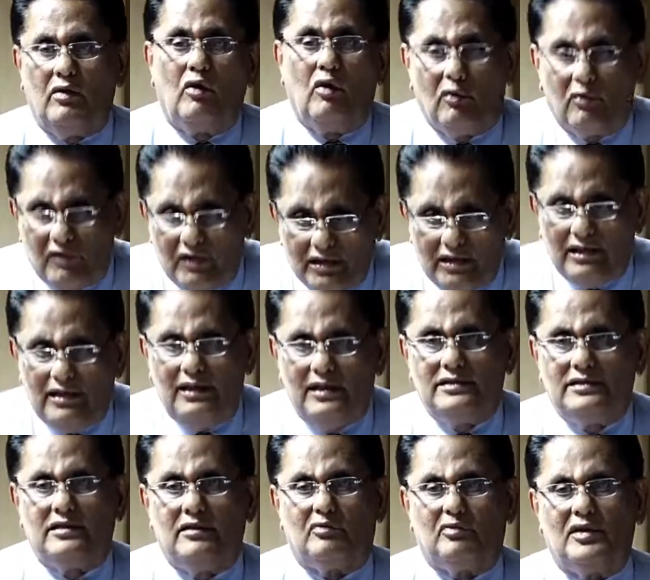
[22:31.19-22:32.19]
or whether it
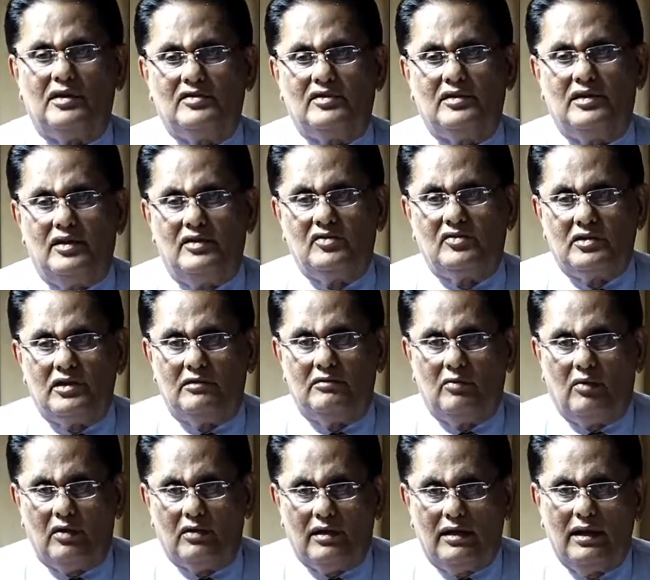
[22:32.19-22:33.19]
is a presidential
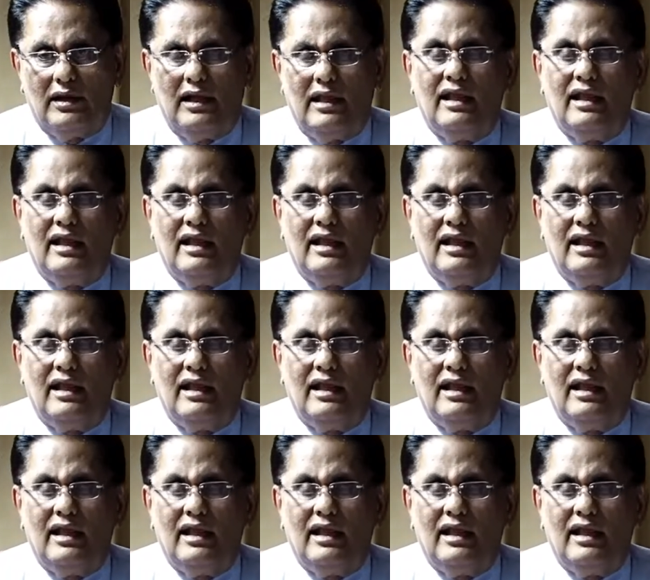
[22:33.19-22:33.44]
model,